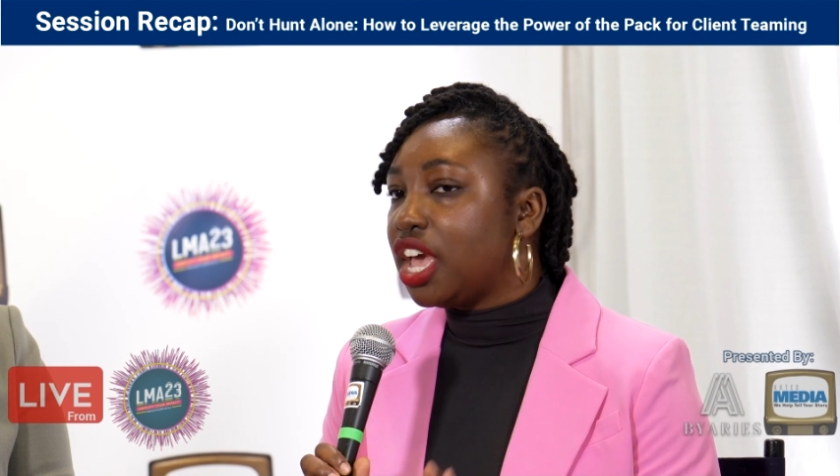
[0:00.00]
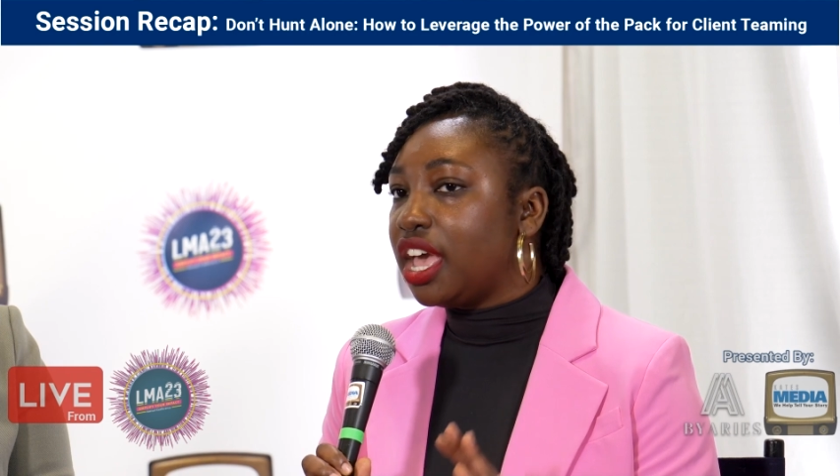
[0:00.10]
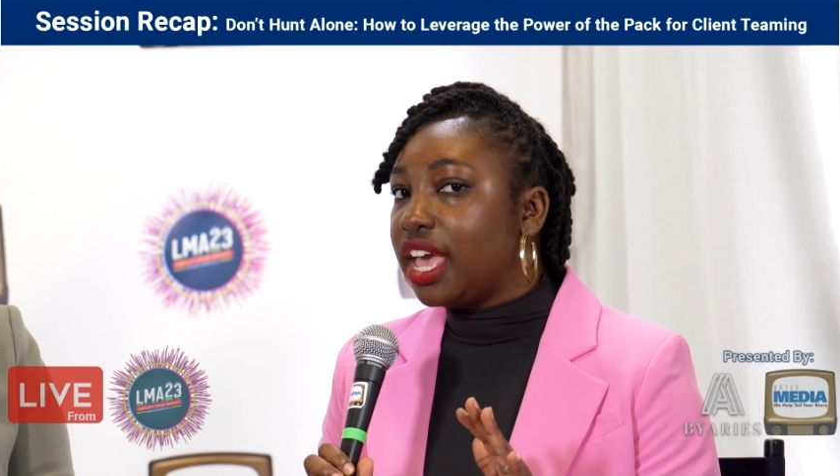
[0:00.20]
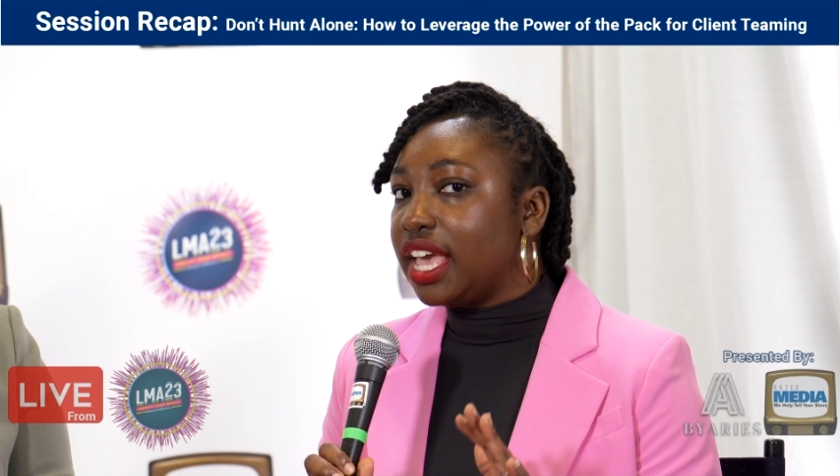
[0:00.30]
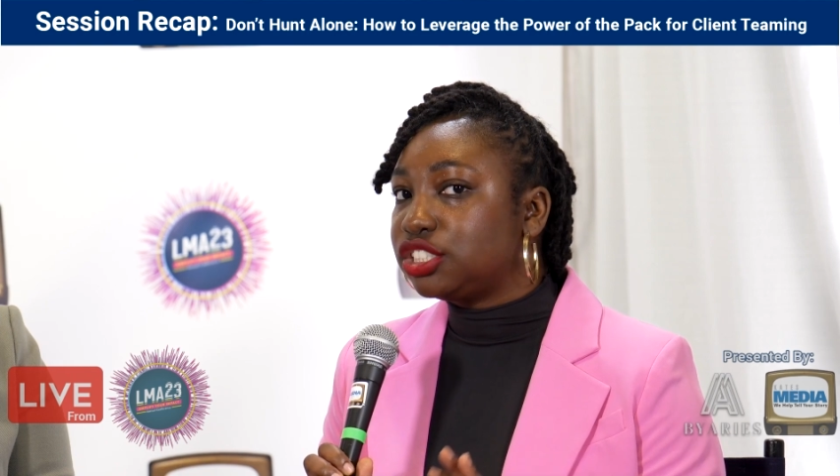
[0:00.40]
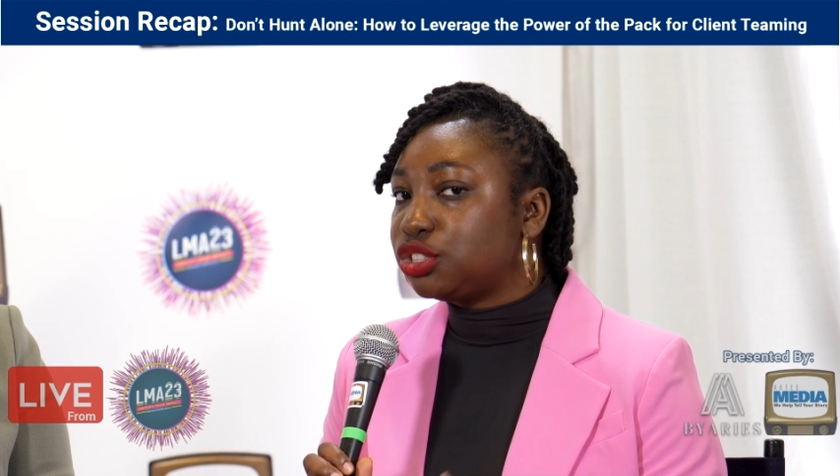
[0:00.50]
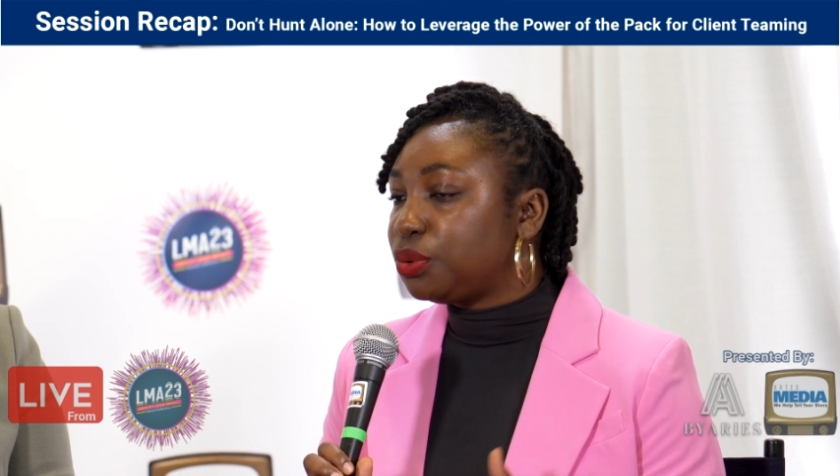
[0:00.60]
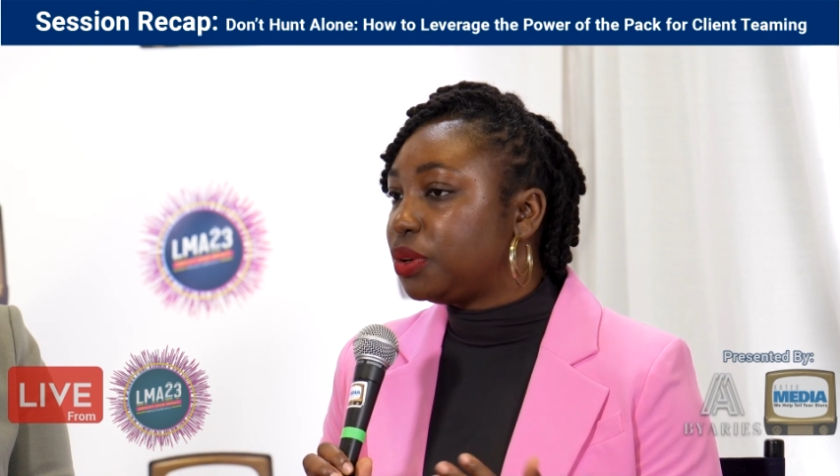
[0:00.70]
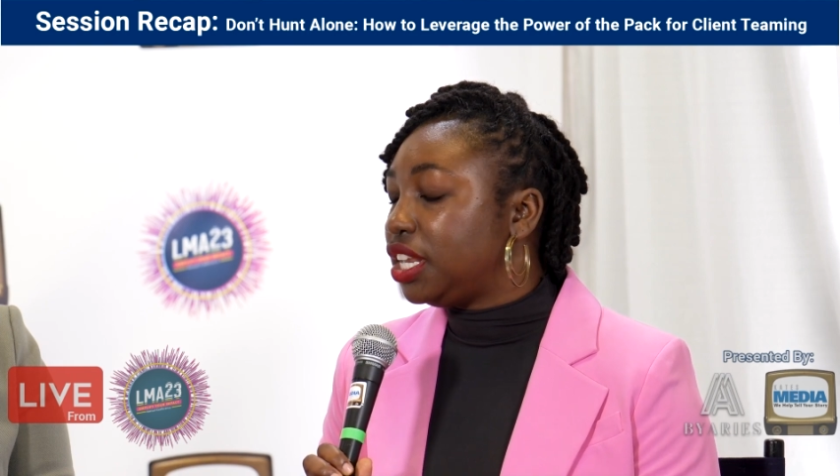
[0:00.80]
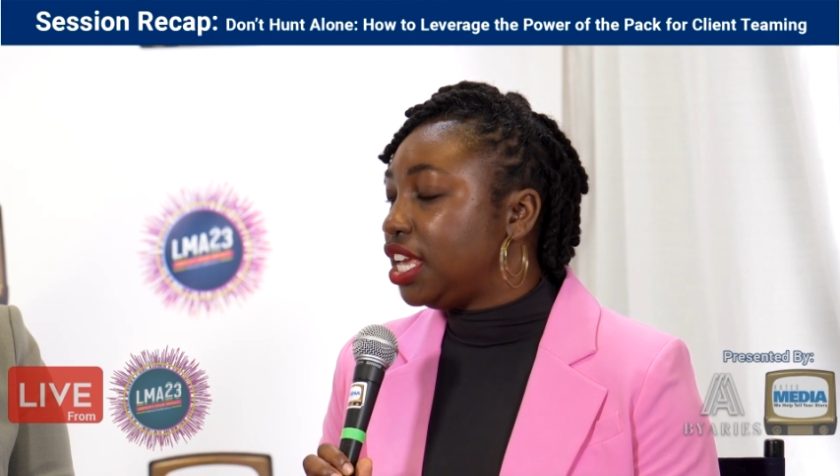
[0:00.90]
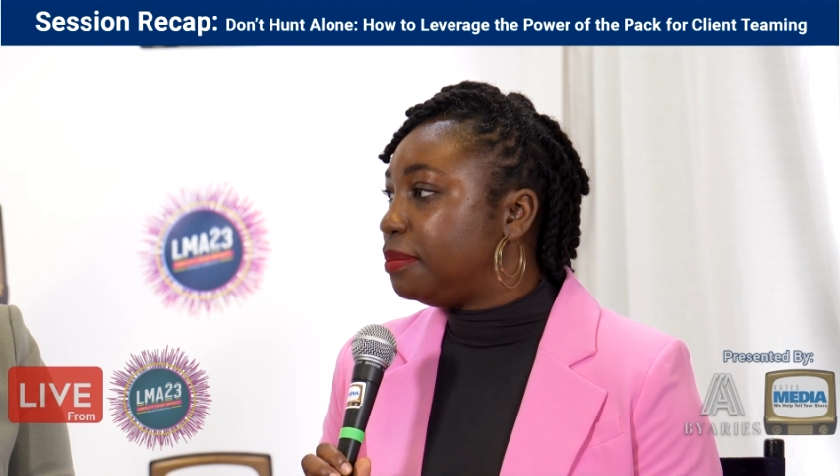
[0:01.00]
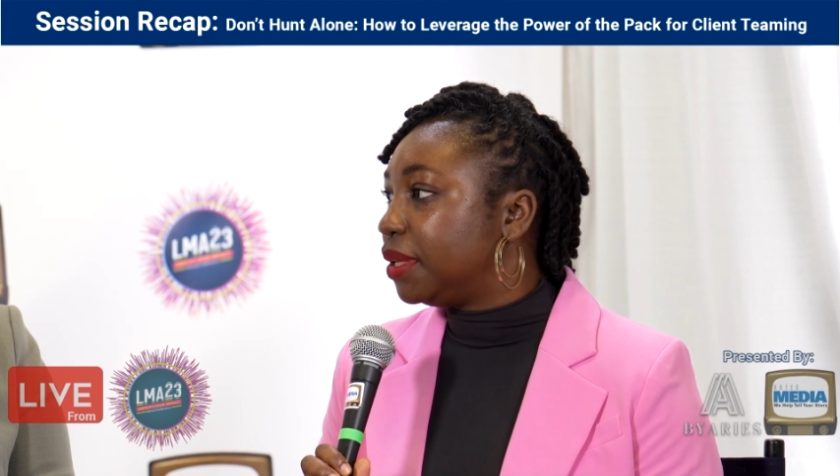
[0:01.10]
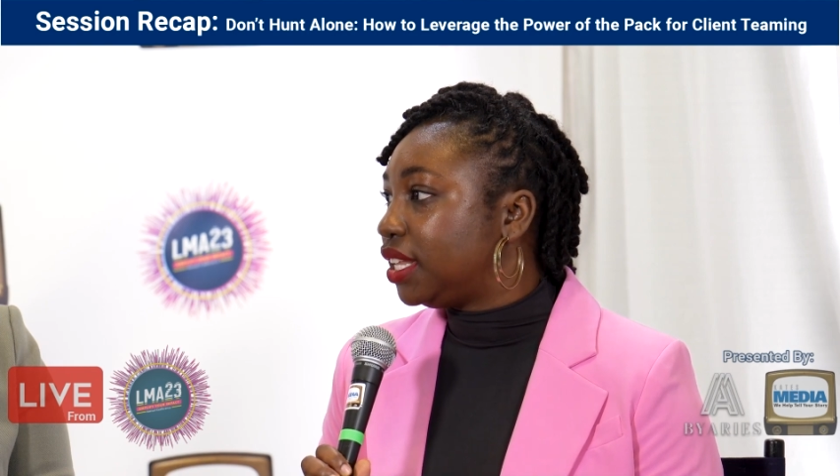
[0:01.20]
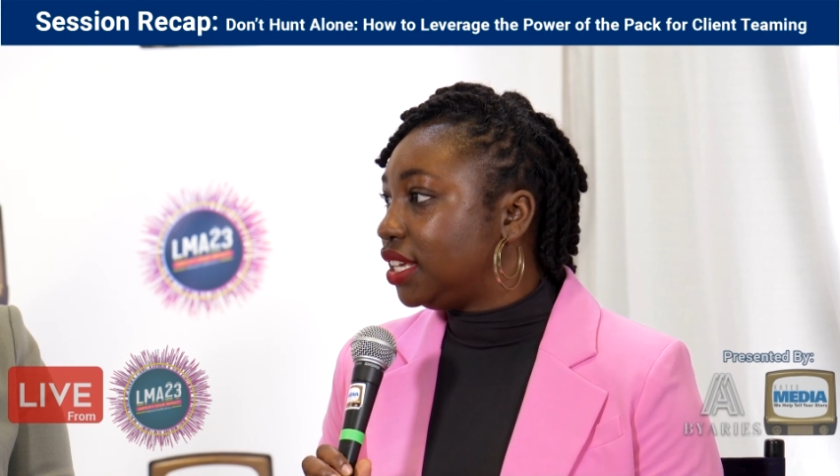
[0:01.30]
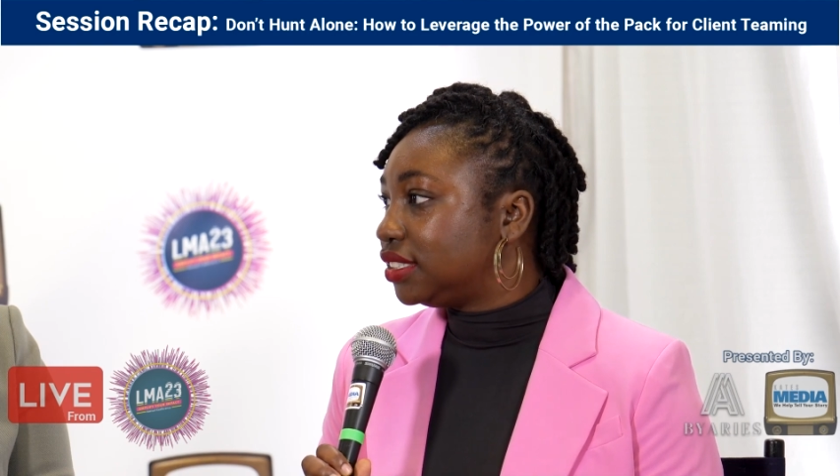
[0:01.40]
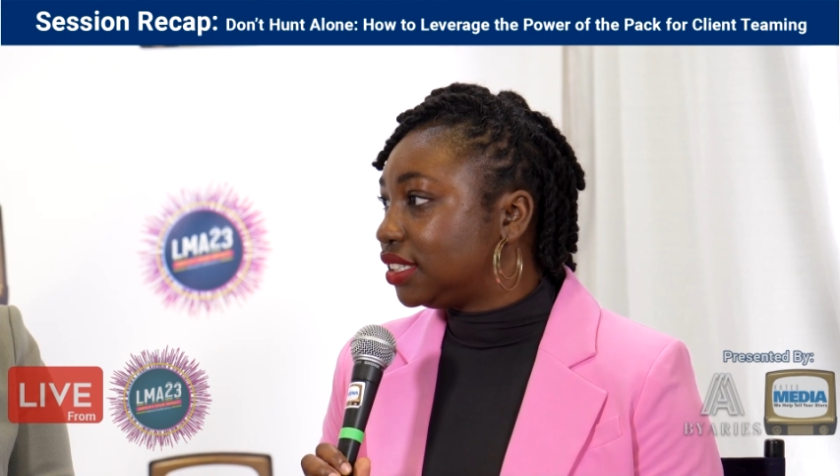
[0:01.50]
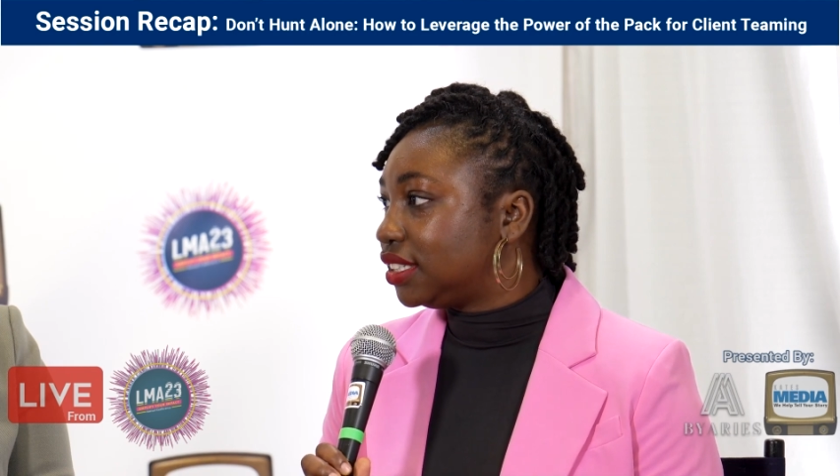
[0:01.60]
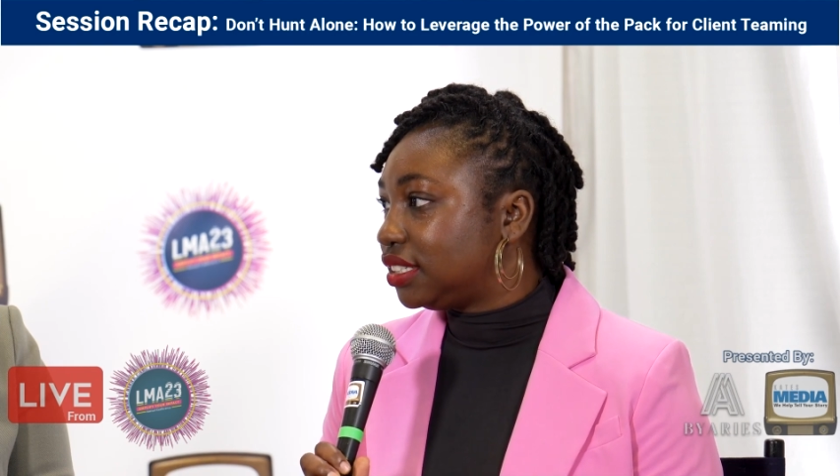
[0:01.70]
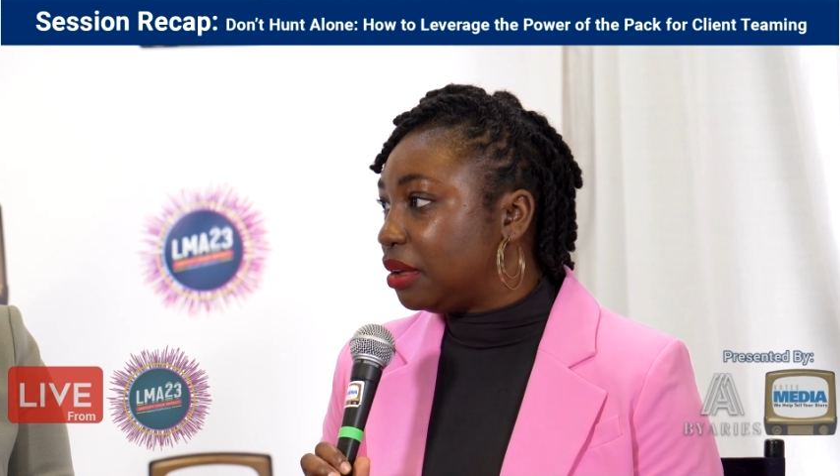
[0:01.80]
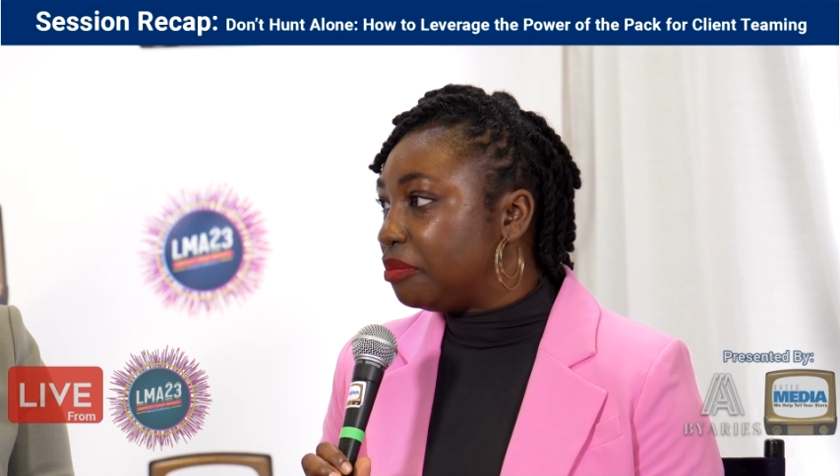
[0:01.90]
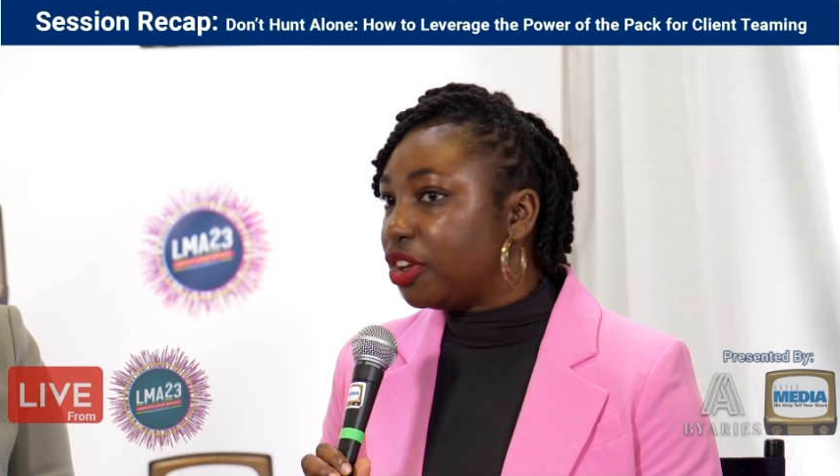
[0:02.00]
is through an e-billing system.